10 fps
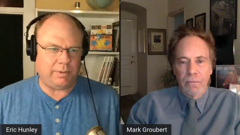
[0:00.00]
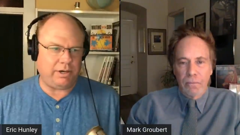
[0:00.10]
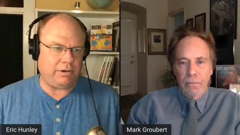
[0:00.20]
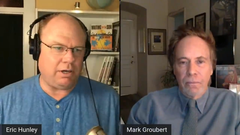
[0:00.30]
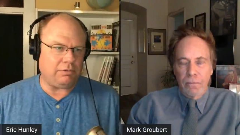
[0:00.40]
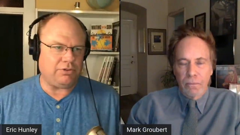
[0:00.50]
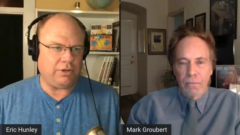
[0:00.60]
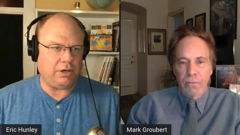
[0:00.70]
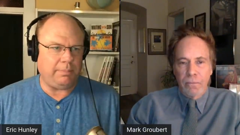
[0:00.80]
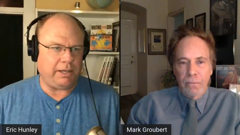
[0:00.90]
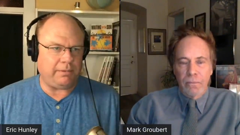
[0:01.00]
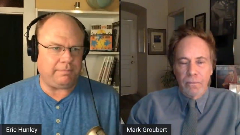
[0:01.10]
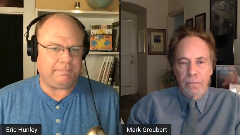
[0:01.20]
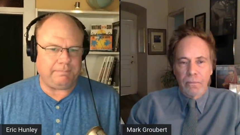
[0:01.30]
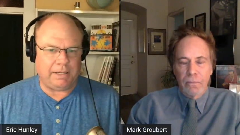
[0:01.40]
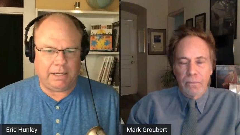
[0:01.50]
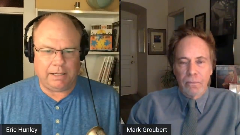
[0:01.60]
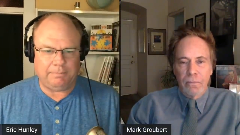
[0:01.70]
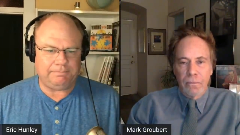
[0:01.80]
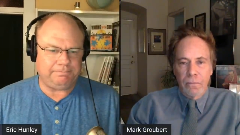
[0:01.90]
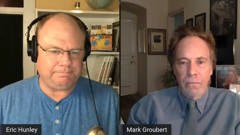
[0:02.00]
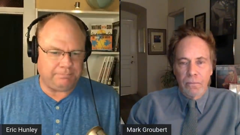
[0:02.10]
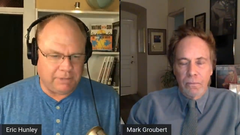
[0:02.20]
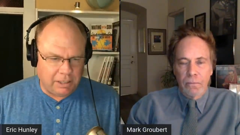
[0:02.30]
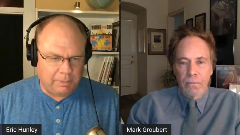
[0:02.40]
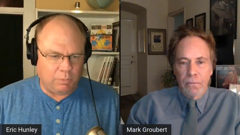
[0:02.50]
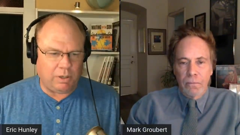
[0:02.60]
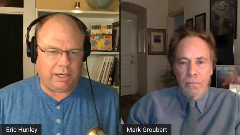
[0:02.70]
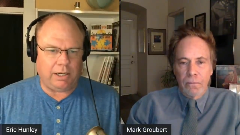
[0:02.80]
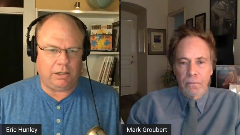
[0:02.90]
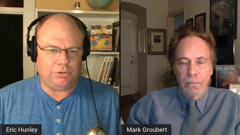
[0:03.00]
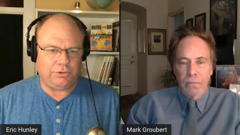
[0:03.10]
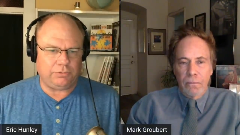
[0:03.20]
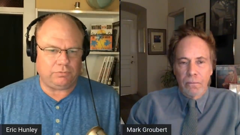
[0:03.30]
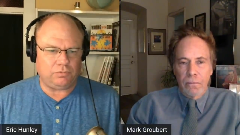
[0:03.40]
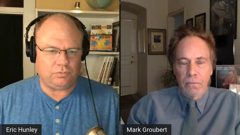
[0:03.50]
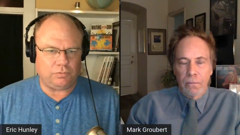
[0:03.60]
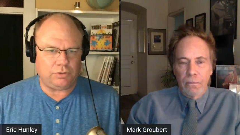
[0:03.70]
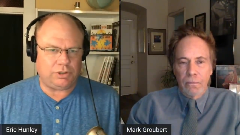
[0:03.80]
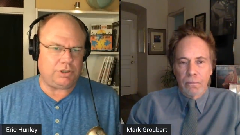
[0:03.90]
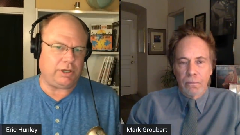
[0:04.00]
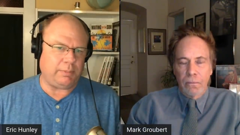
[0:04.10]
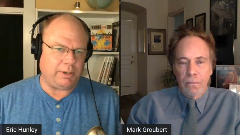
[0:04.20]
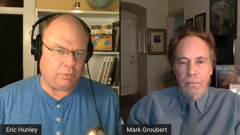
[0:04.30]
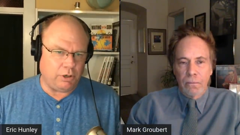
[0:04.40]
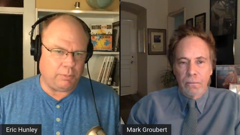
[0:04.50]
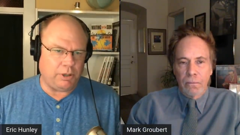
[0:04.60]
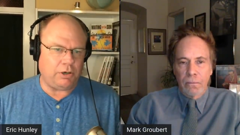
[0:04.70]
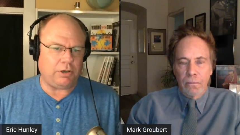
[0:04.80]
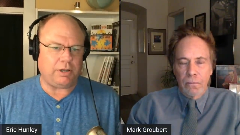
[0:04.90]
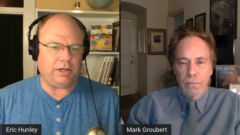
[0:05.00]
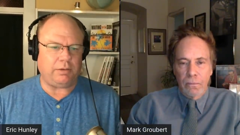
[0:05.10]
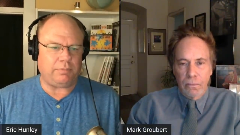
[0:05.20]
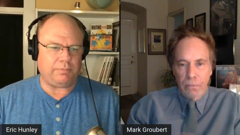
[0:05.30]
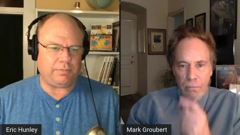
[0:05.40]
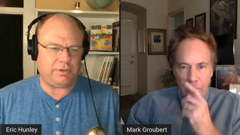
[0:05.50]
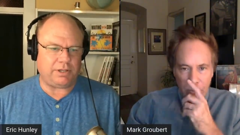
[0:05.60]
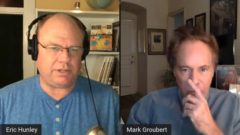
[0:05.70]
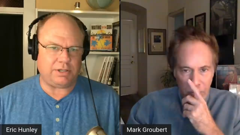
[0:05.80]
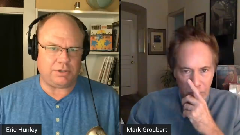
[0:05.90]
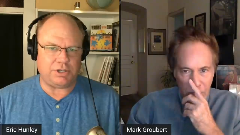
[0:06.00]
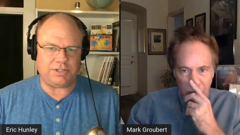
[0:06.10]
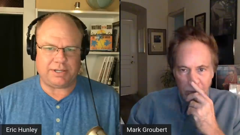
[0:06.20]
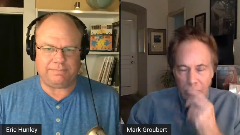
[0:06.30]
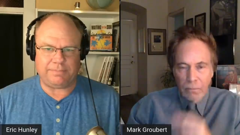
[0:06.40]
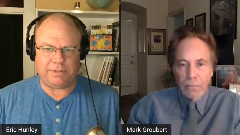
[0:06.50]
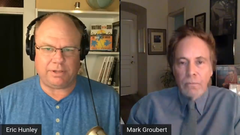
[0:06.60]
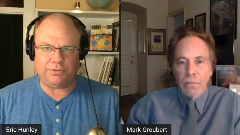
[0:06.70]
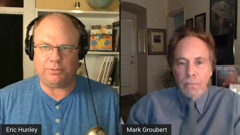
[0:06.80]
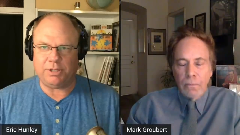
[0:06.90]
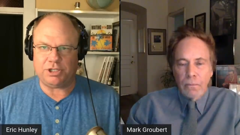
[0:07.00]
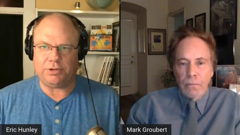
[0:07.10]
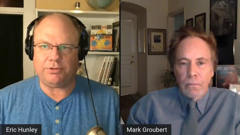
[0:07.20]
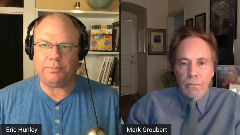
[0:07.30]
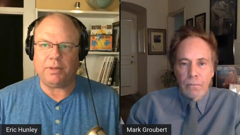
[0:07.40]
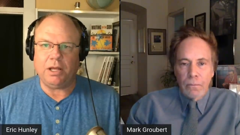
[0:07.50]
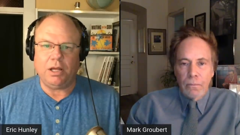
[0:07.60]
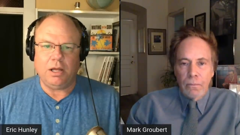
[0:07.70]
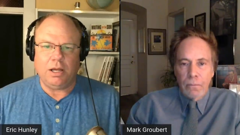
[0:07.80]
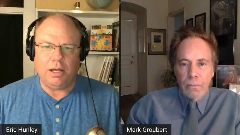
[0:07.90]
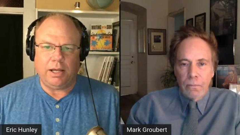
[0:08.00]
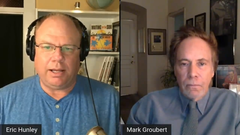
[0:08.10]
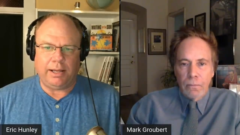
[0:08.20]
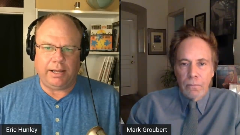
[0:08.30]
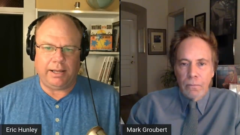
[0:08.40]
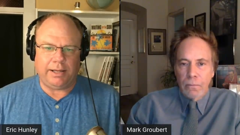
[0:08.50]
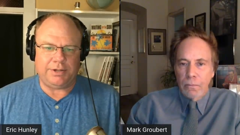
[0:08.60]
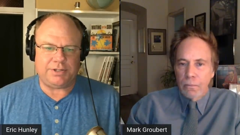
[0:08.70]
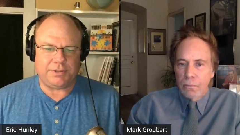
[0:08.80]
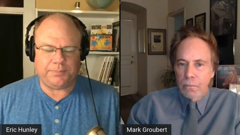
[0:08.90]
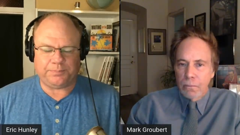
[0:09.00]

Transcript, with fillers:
Speaker 1: sowing her oats a little bit, um, little bit wild, a little bit rumored. You know, that you know she's there's some issues, and